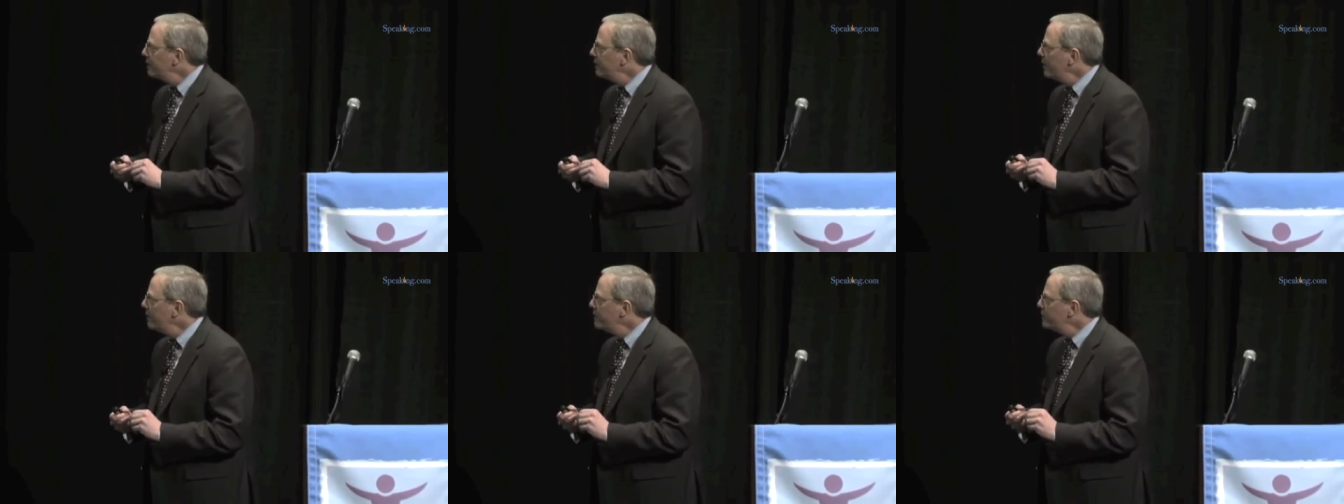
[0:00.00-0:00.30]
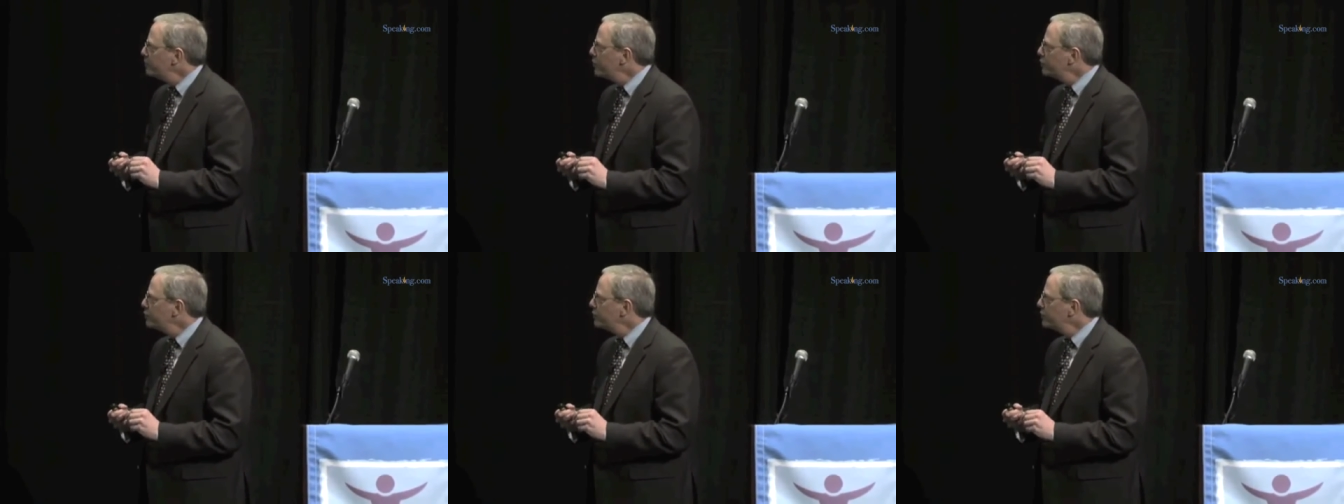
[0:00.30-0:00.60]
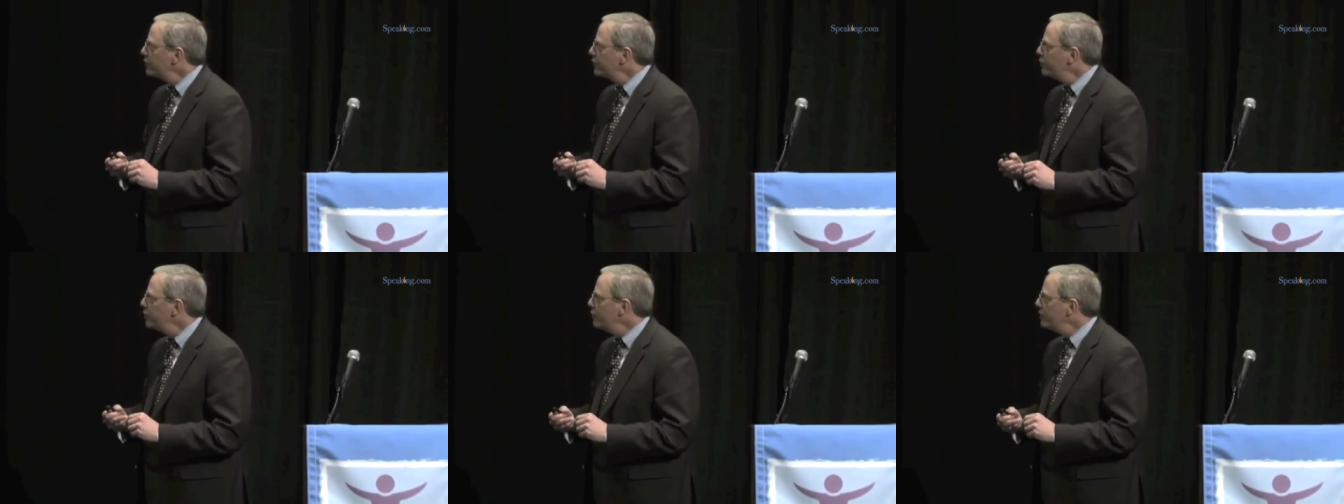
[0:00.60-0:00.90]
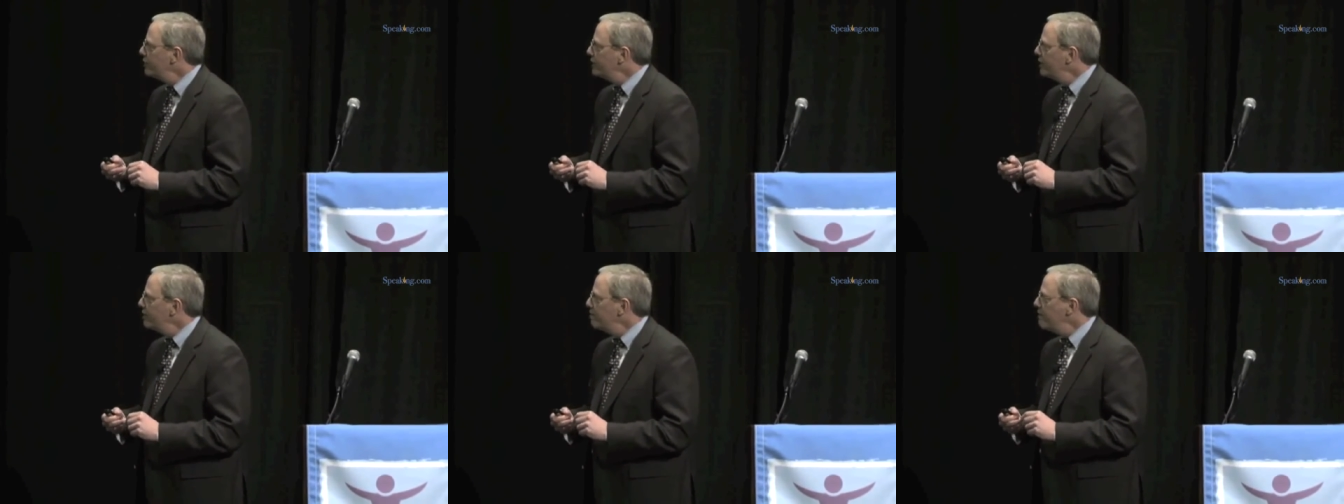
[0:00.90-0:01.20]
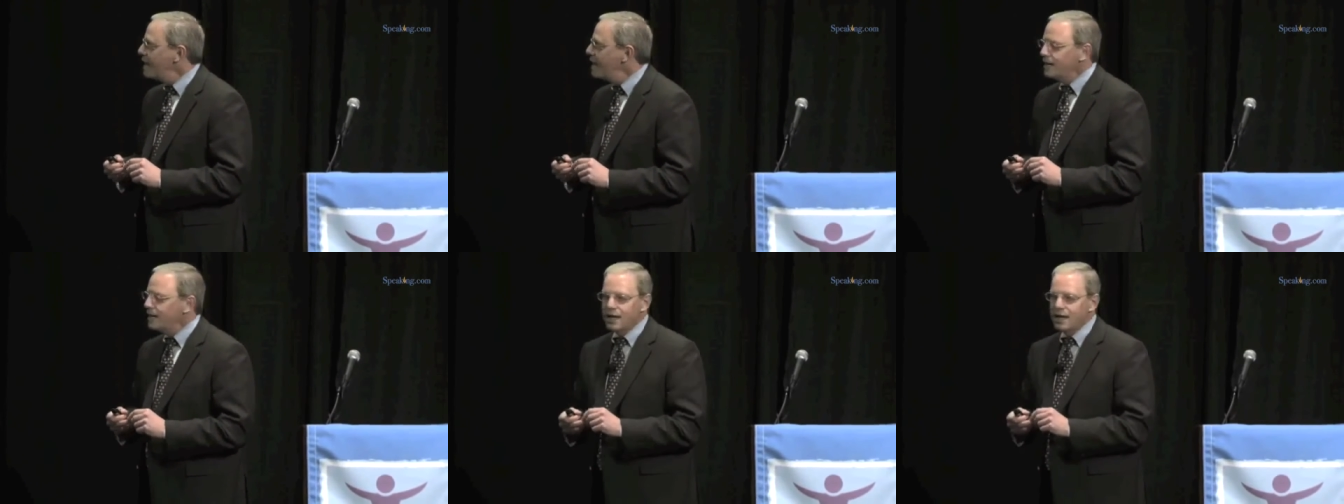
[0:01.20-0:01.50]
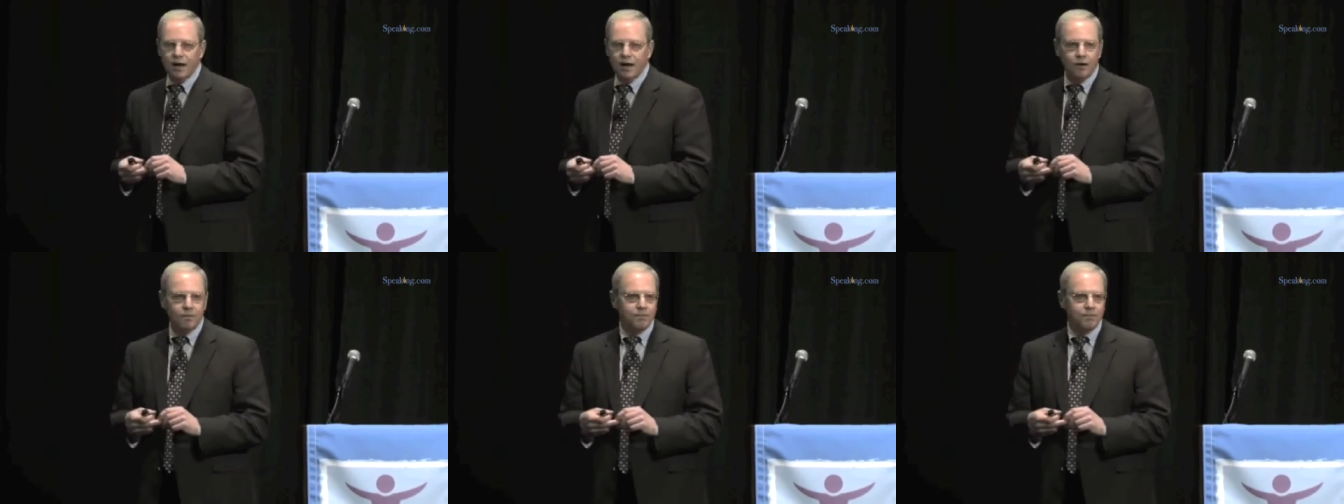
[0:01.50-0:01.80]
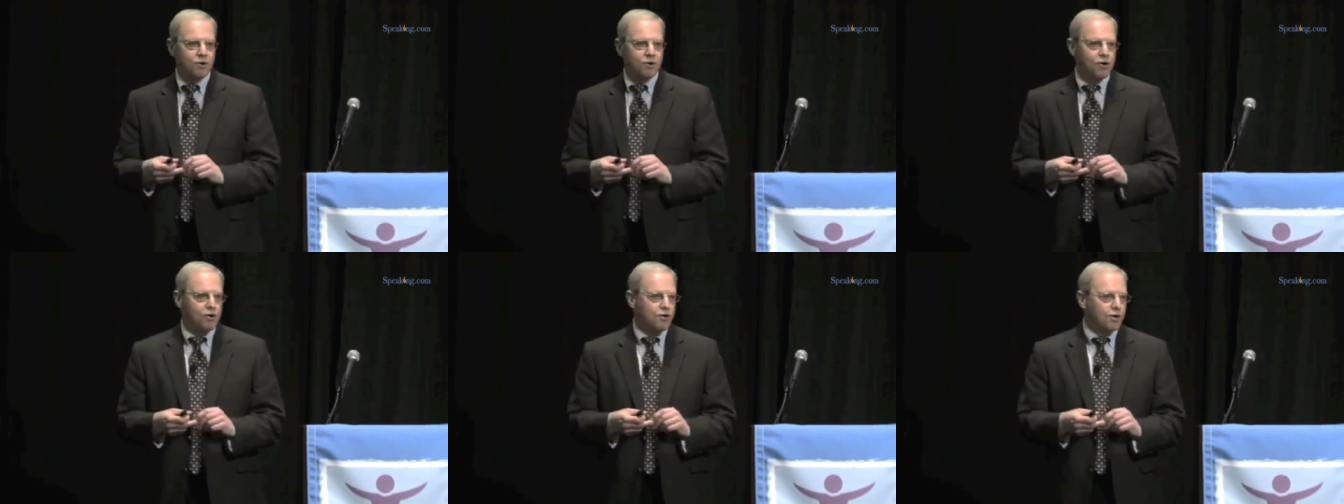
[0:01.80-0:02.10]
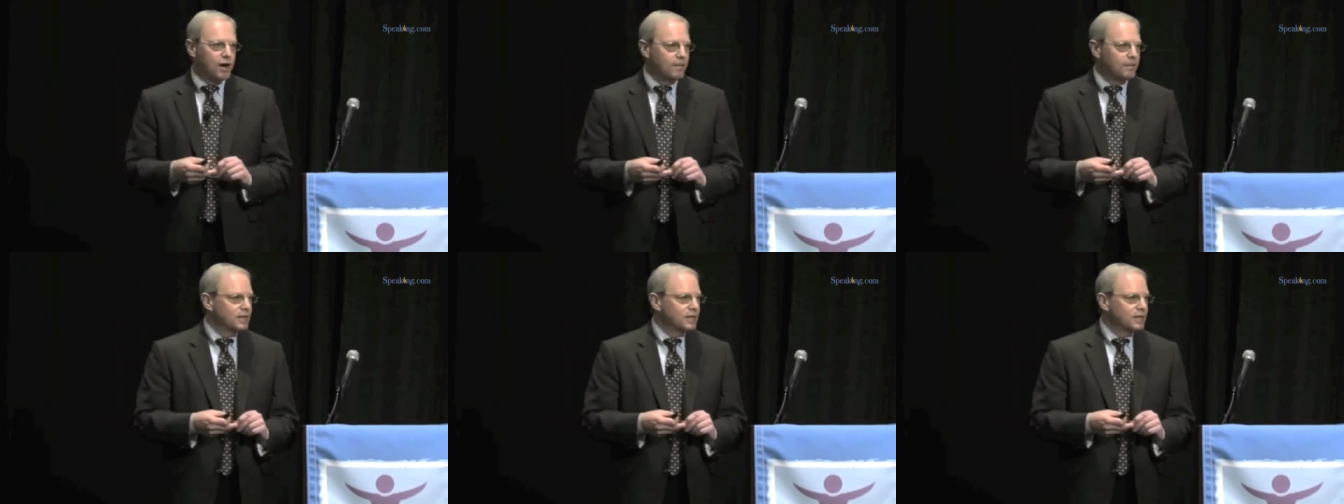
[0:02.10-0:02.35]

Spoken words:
of the Social Security and Medicare program.